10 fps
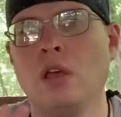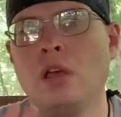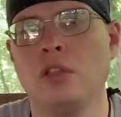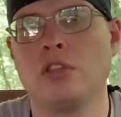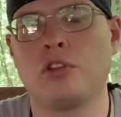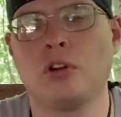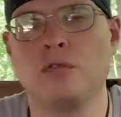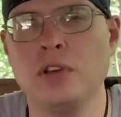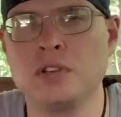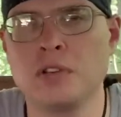The third
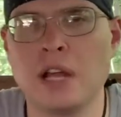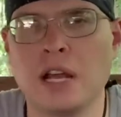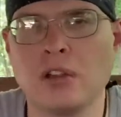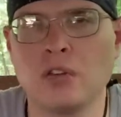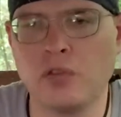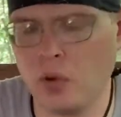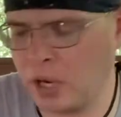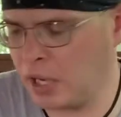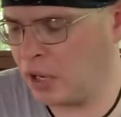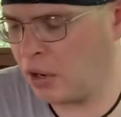feature that I look for
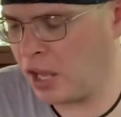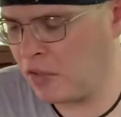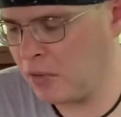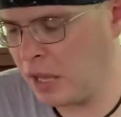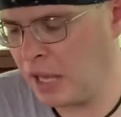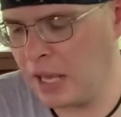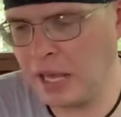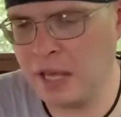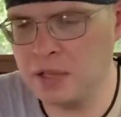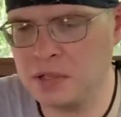in a knife
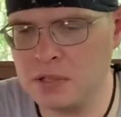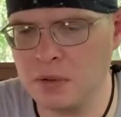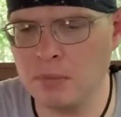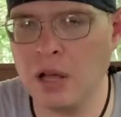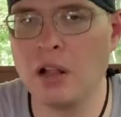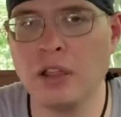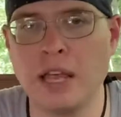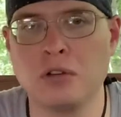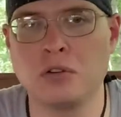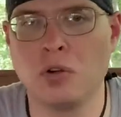is a
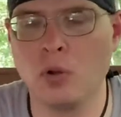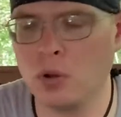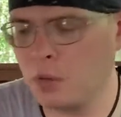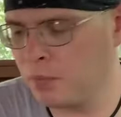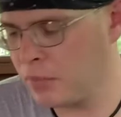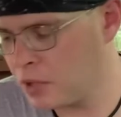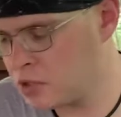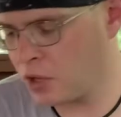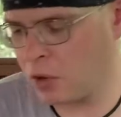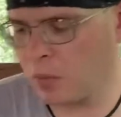lanyard hole.
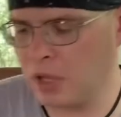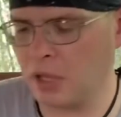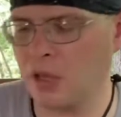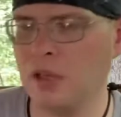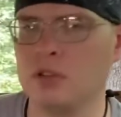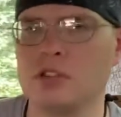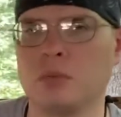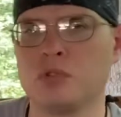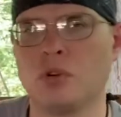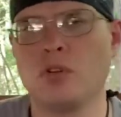So
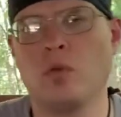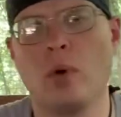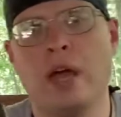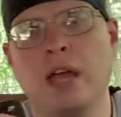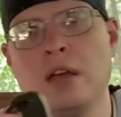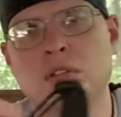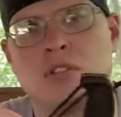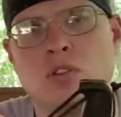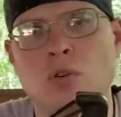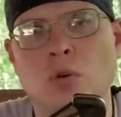some sort of way
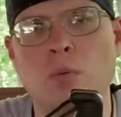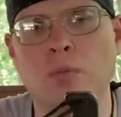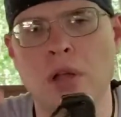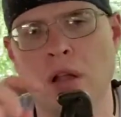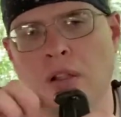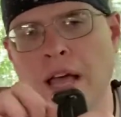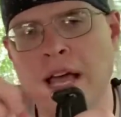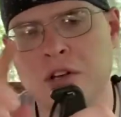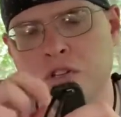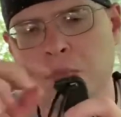to
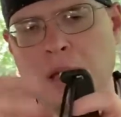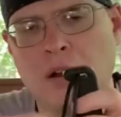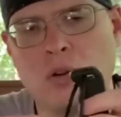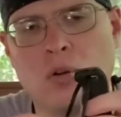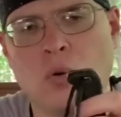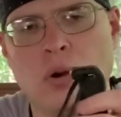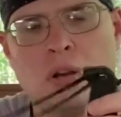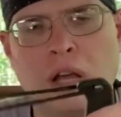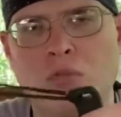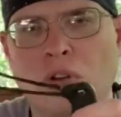lash
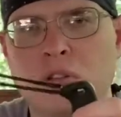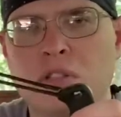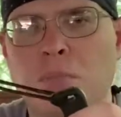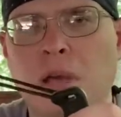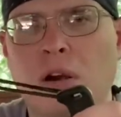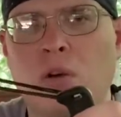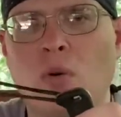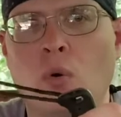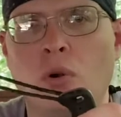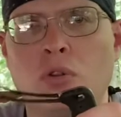paracord and run some
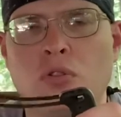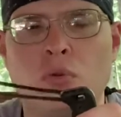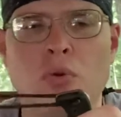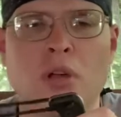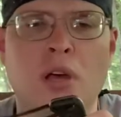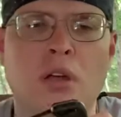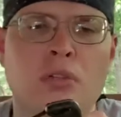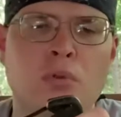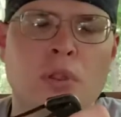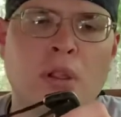paracord through
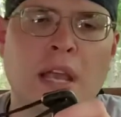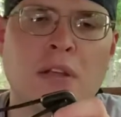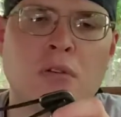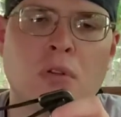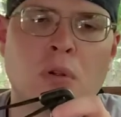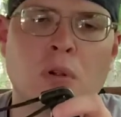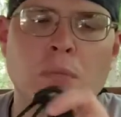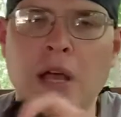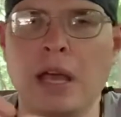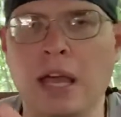the lanyard hole.
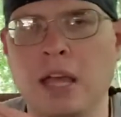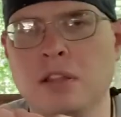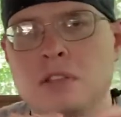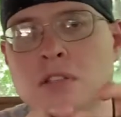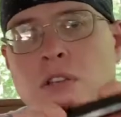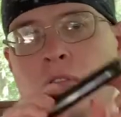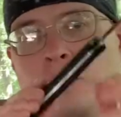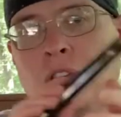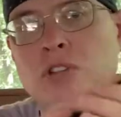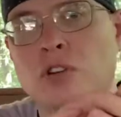And this is a
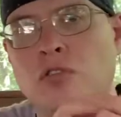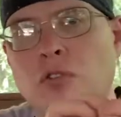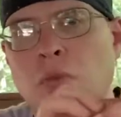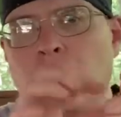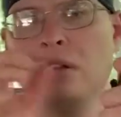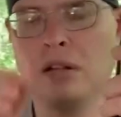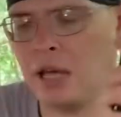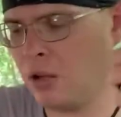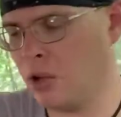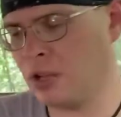feature for me.
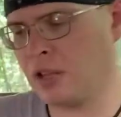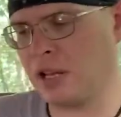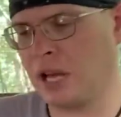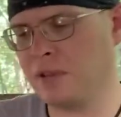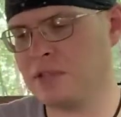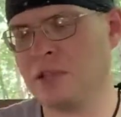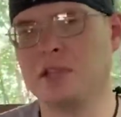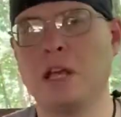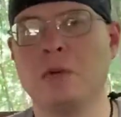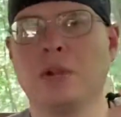Not all of the knives on the
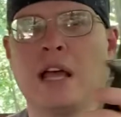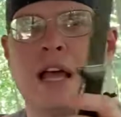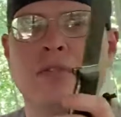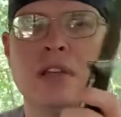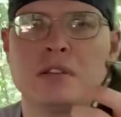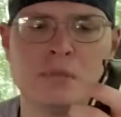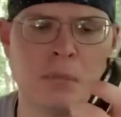table have this,